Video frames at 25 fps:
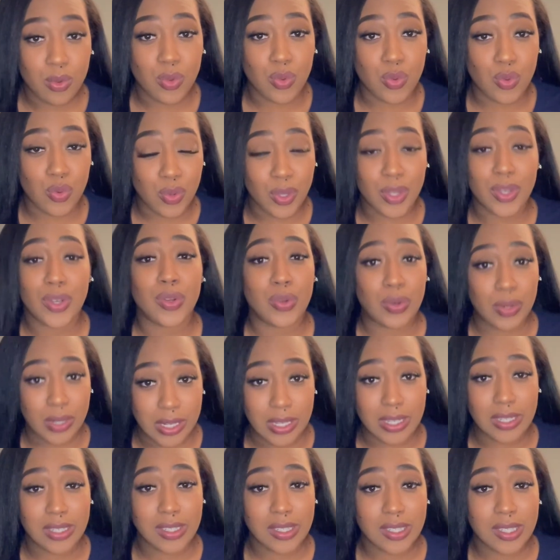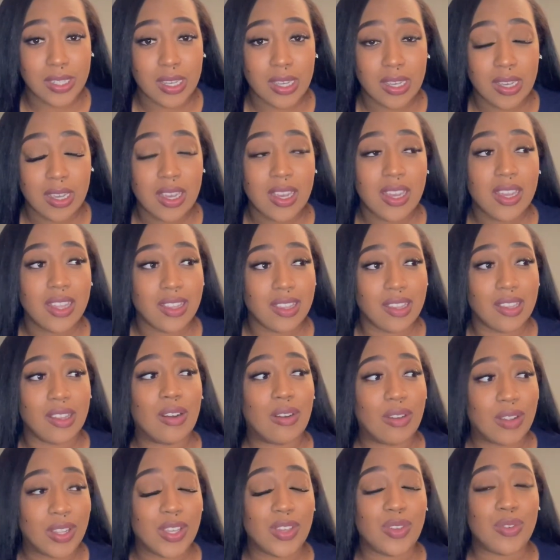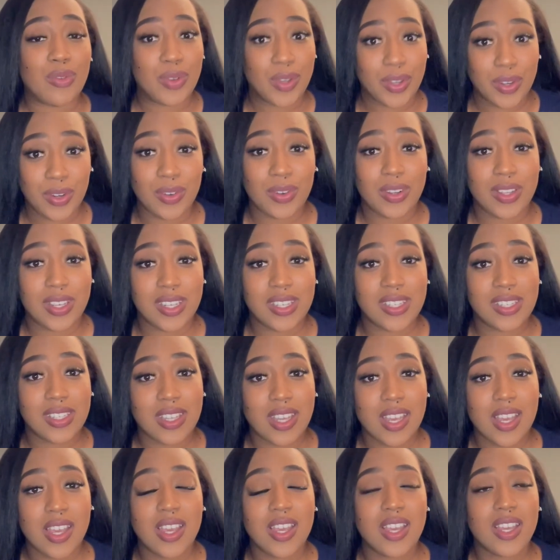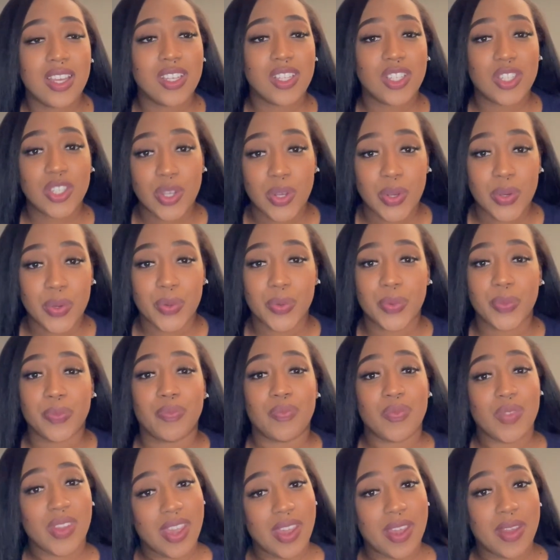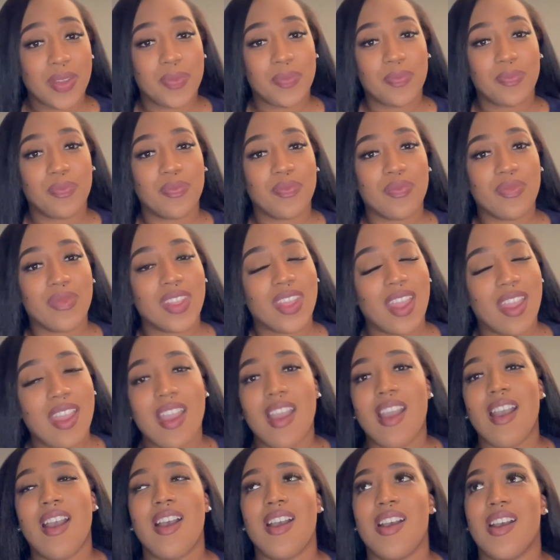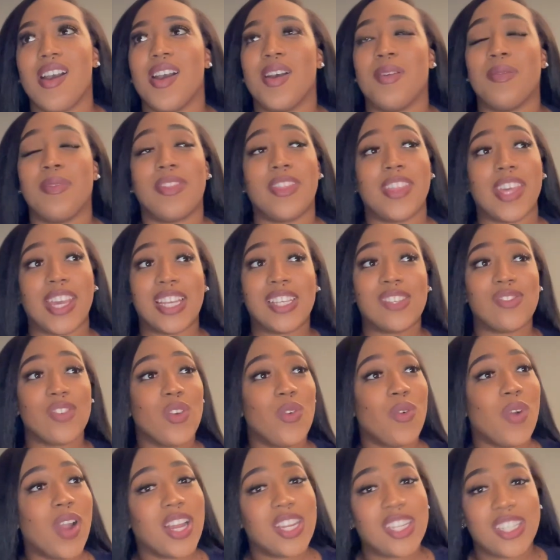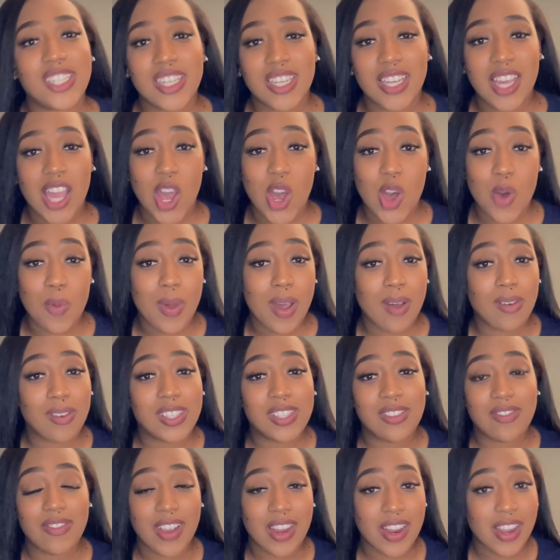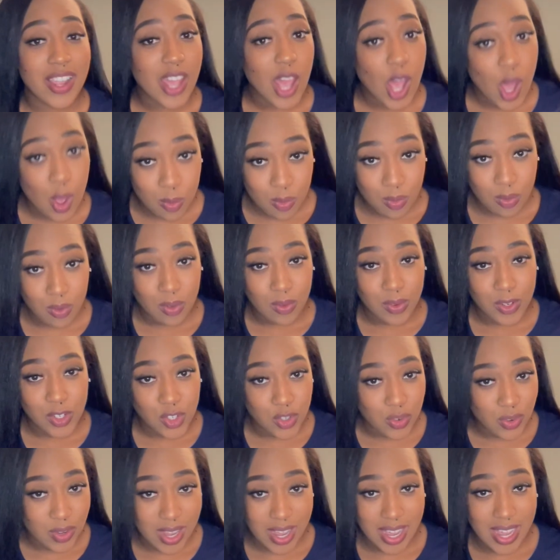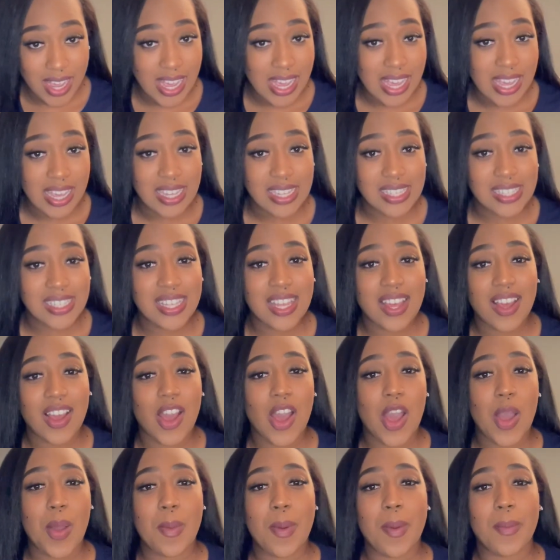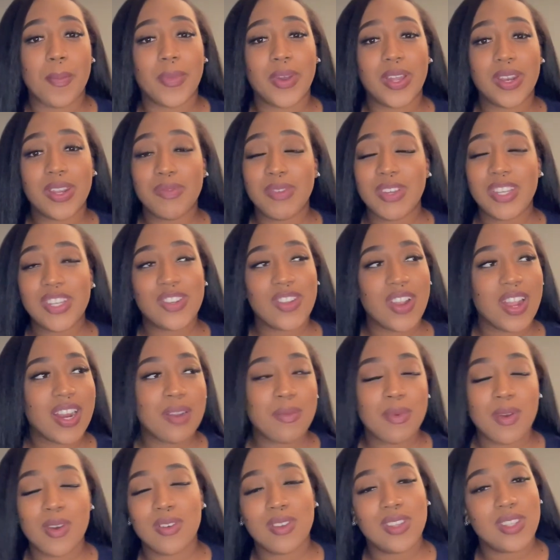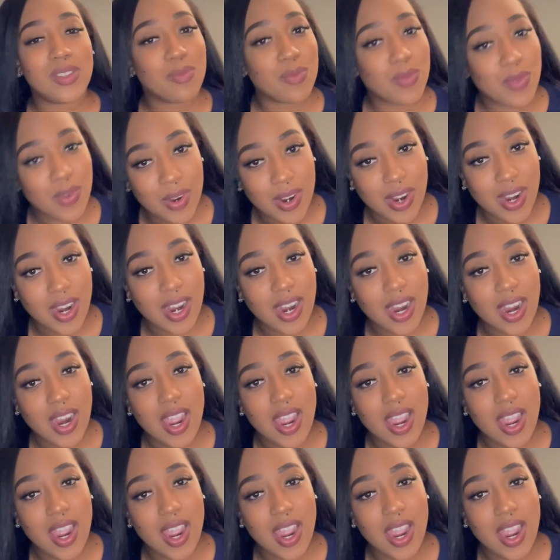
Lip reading: You can do this. Literally, you can do this. So yeah, Thanks for watching. I hope I was very helpful with you guys. I'm gonna be trying to post more.